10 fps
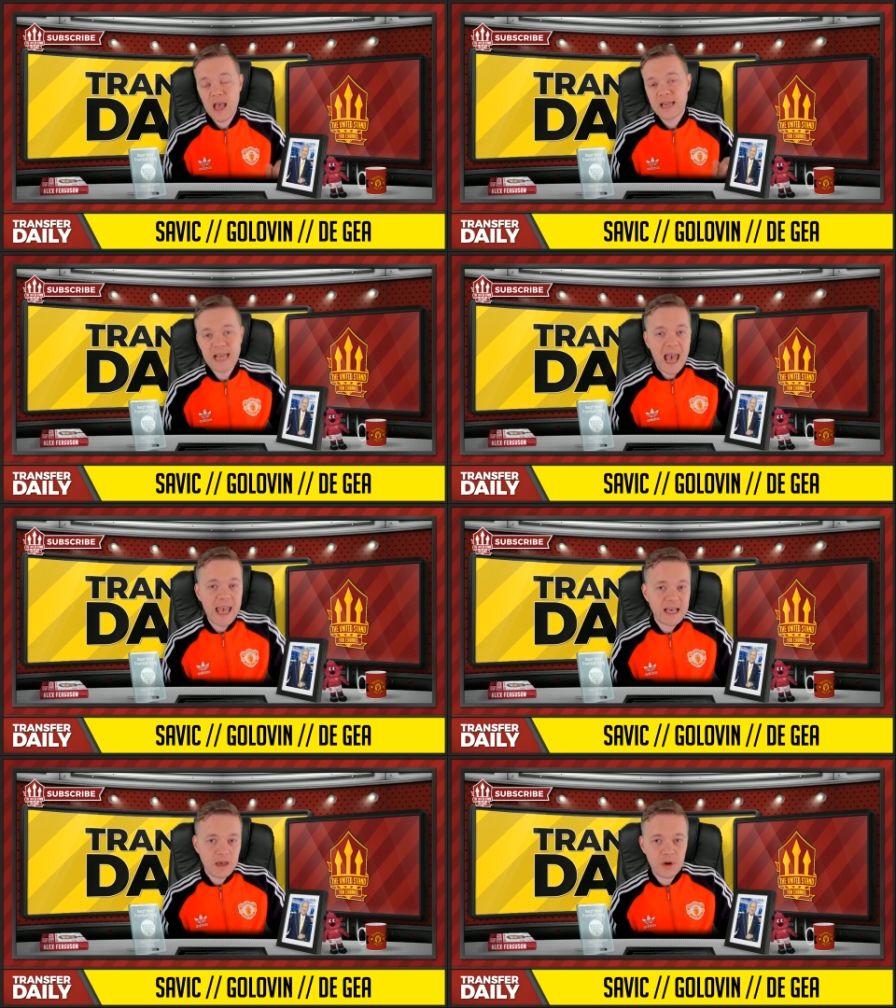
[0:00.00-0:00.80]
De
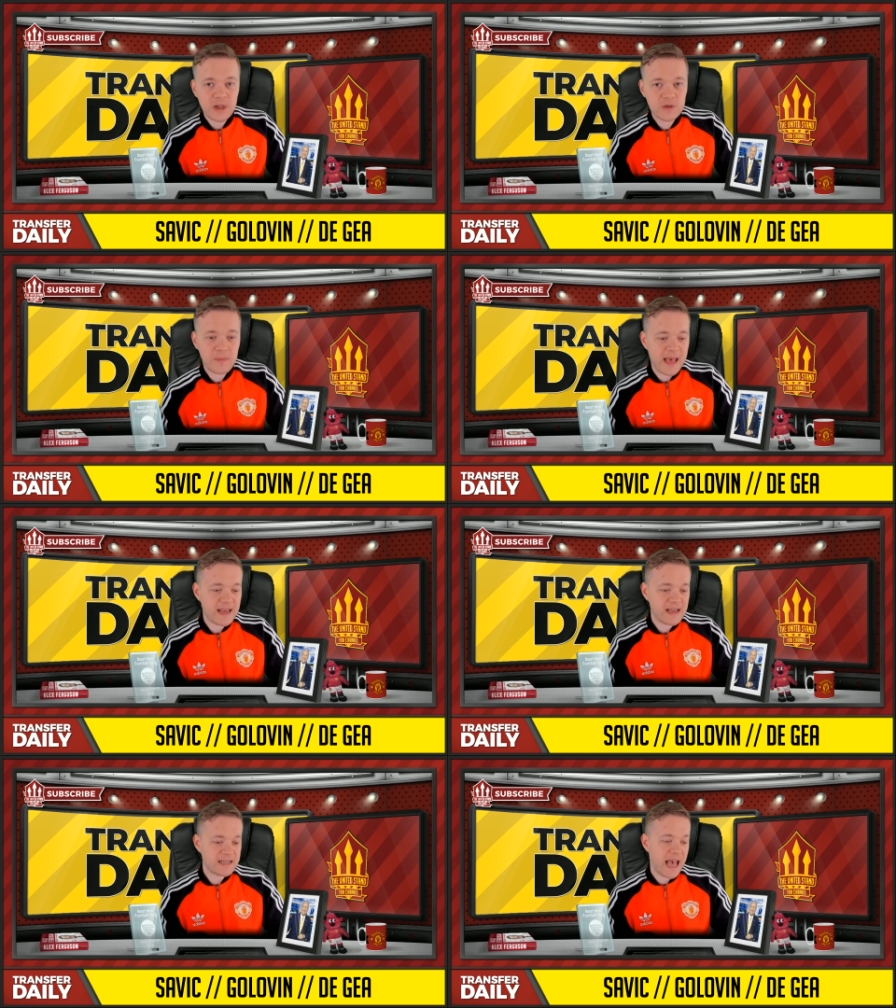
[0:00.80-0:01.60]
Gea, I want to talk about
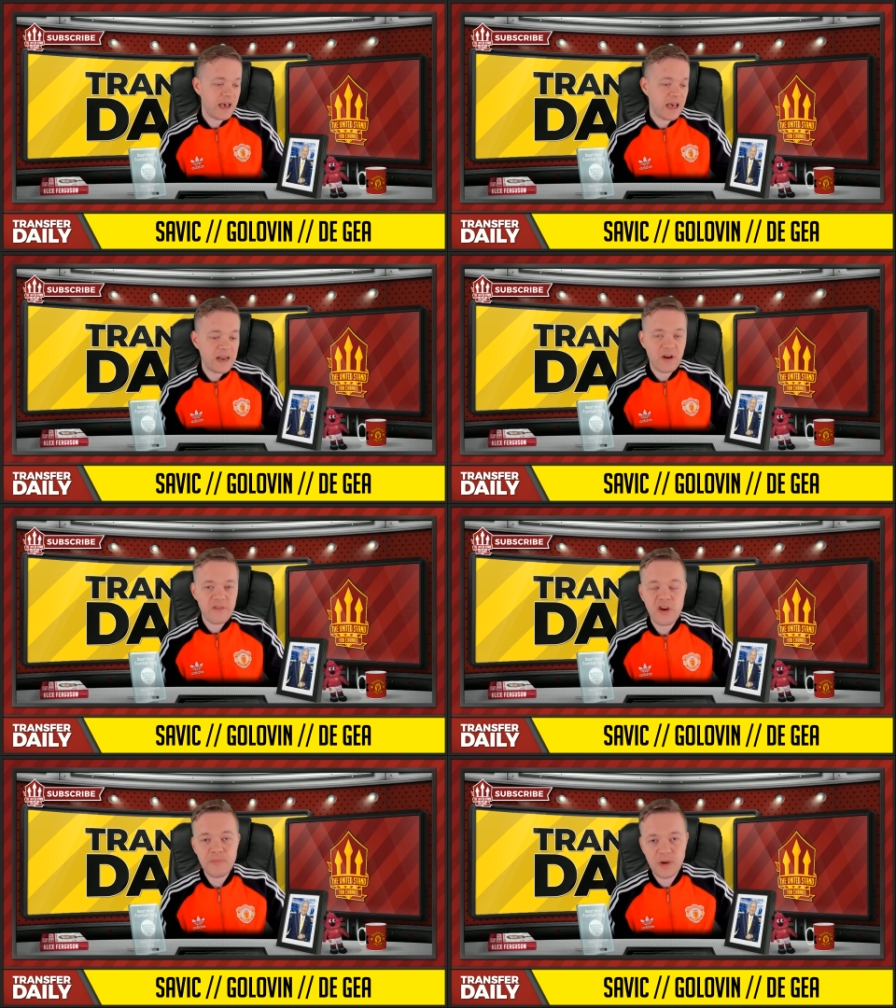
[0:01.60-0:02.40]
uh, De Gea in a very,
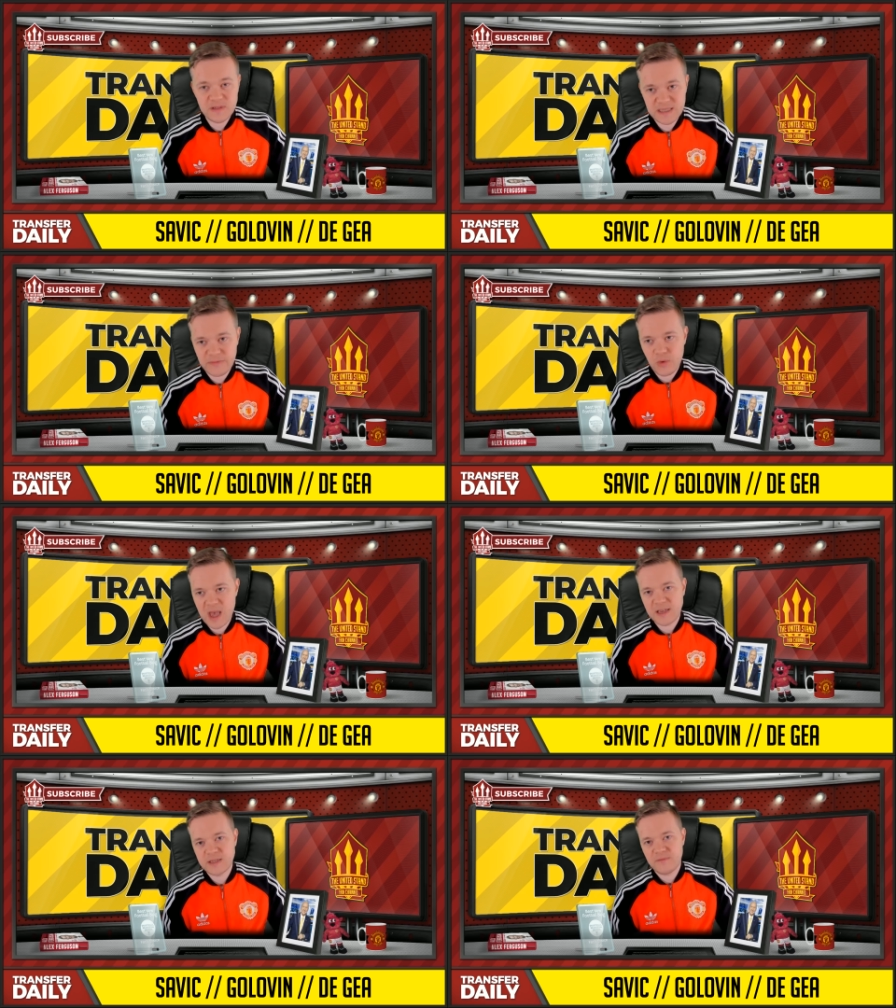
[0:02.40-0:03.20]
very positive
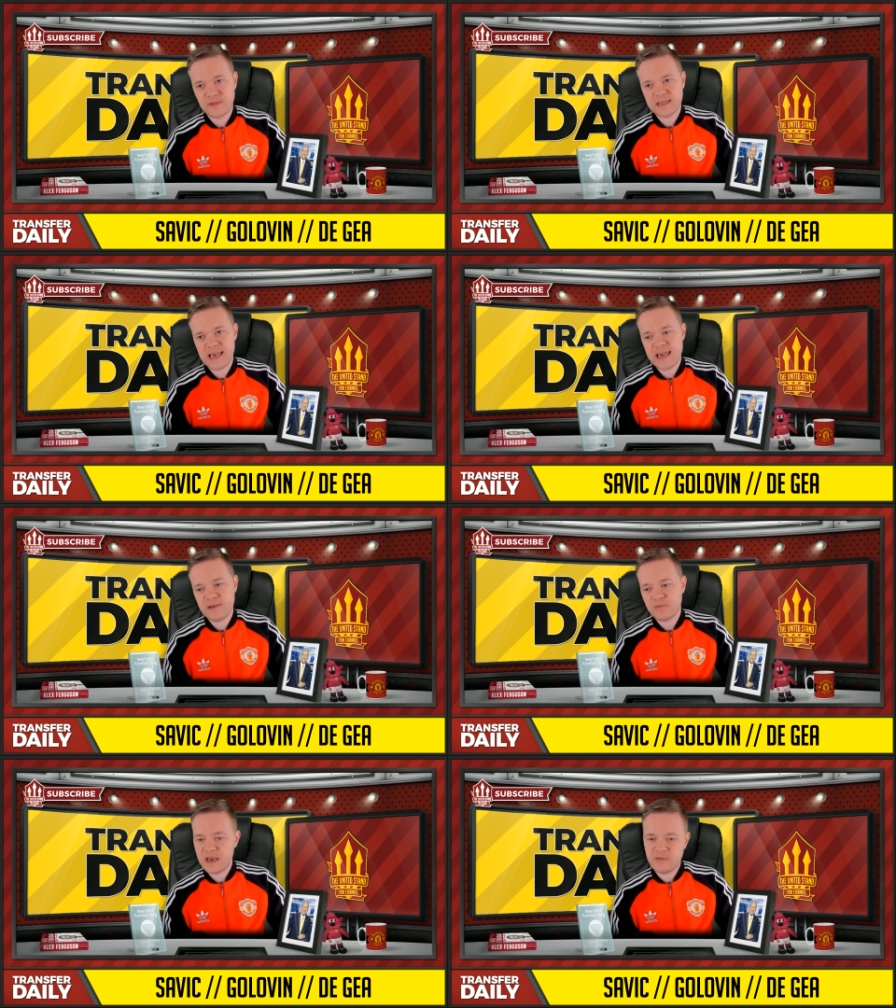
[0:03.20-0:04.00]
way because obviously
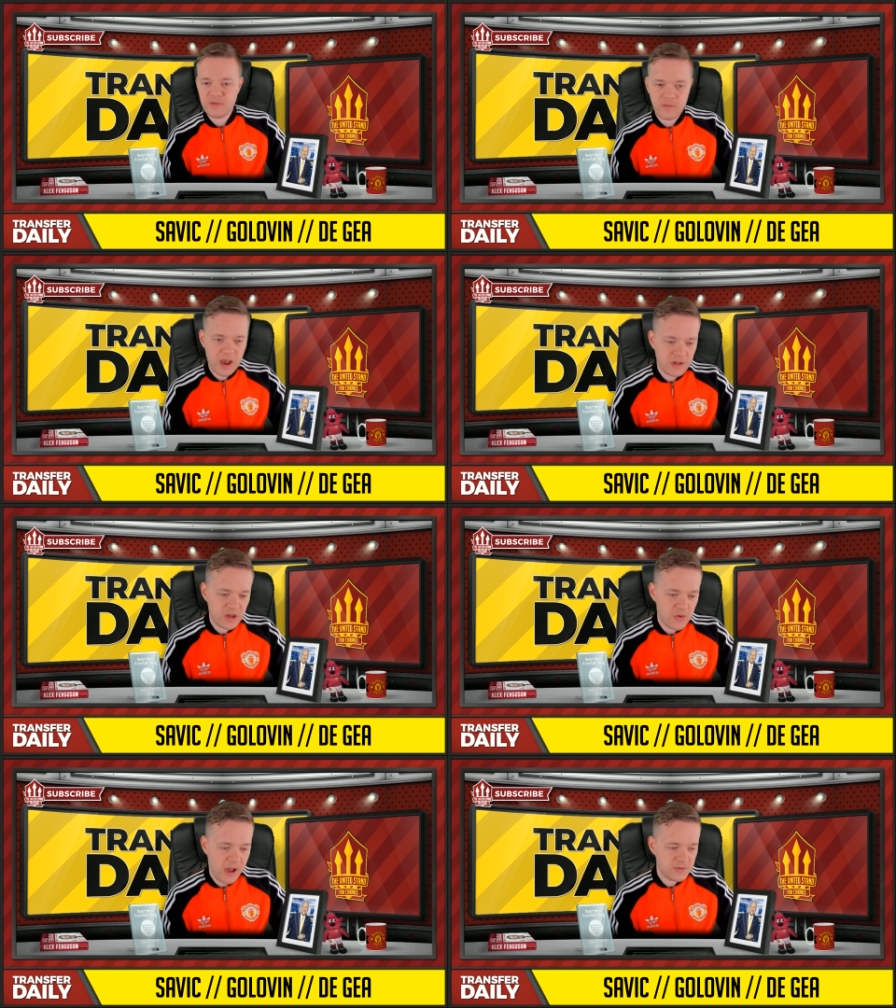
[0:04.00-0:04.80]
the the Real,
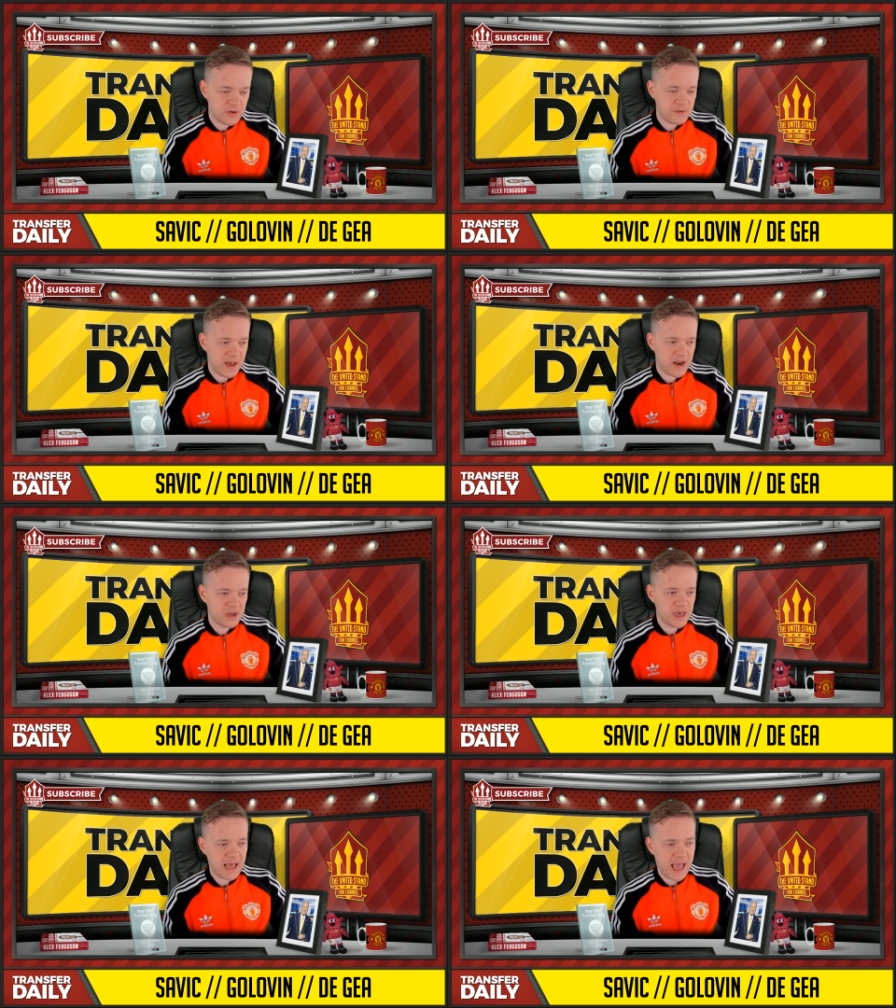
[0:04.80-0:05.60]
new Real Madrid
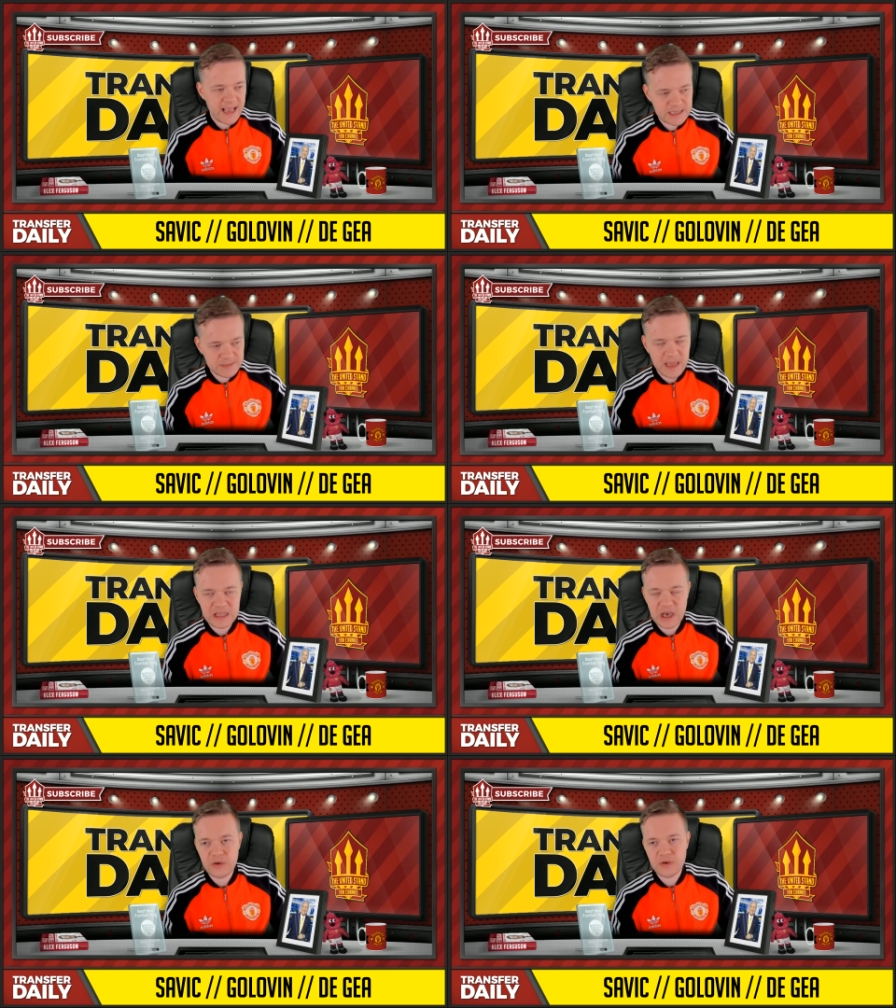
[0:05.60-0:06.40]
manager, ex
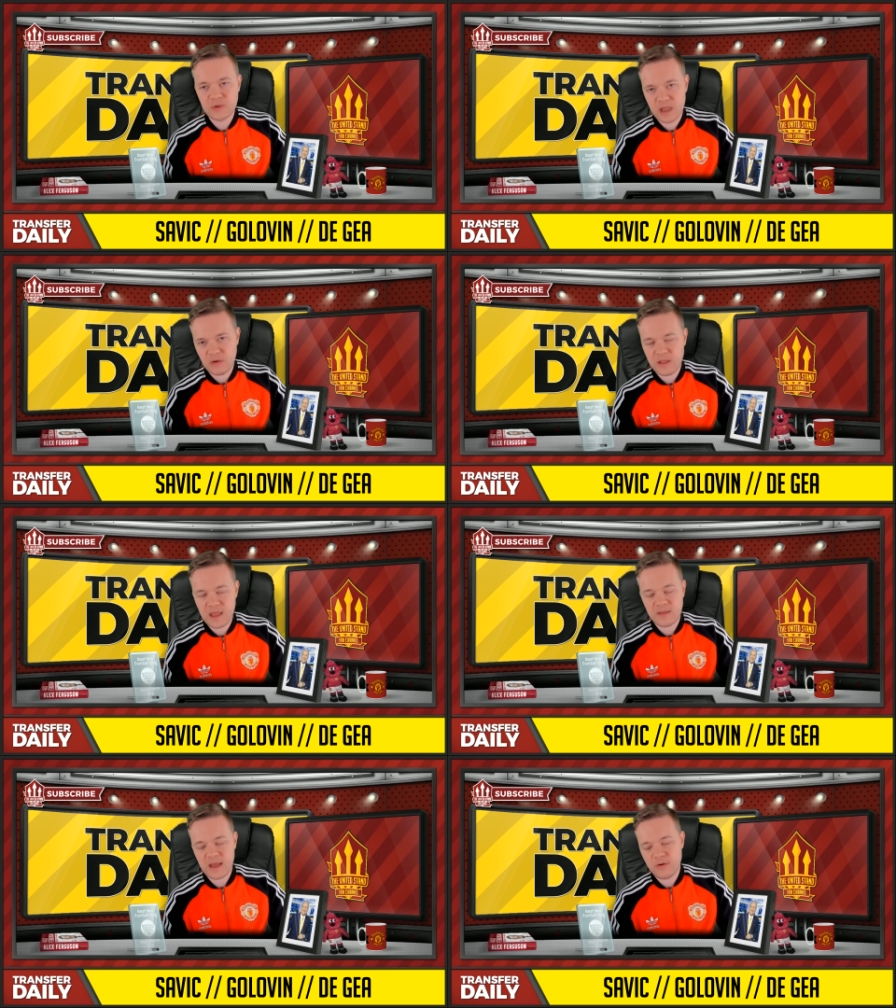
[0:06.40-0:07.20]
Spain coach, don't go
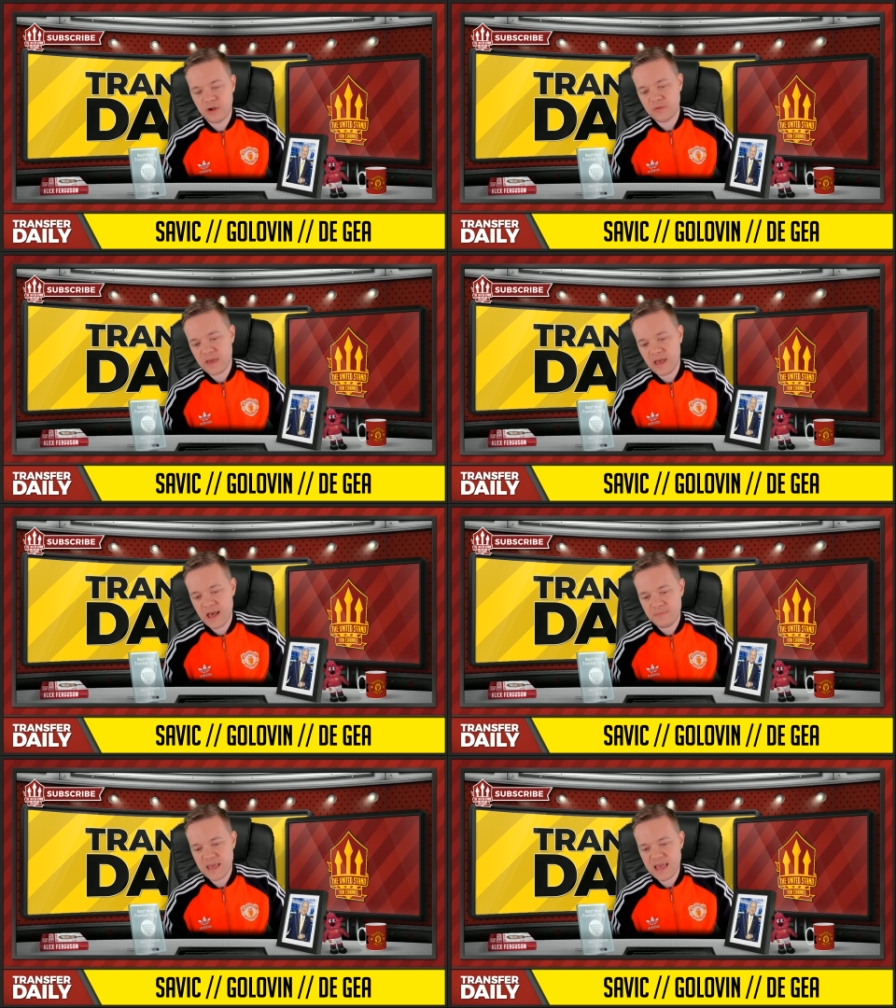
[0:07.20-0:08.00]
down that route.
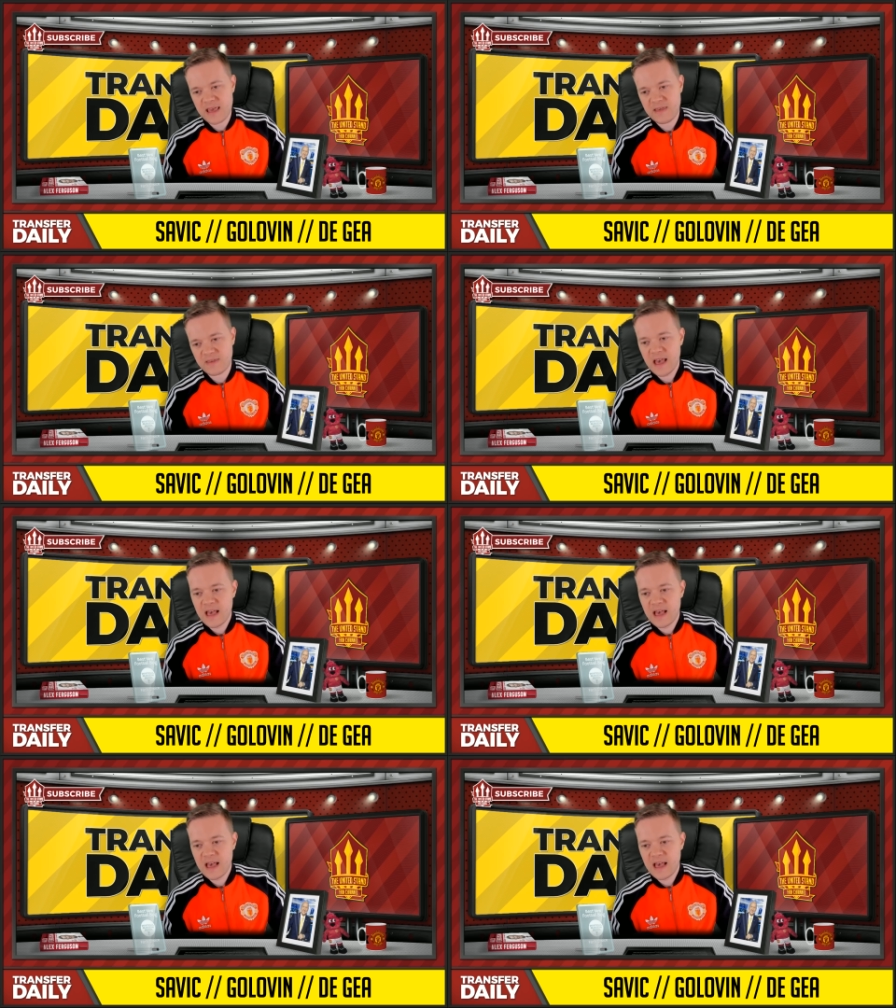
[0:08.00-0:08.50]
Um, he is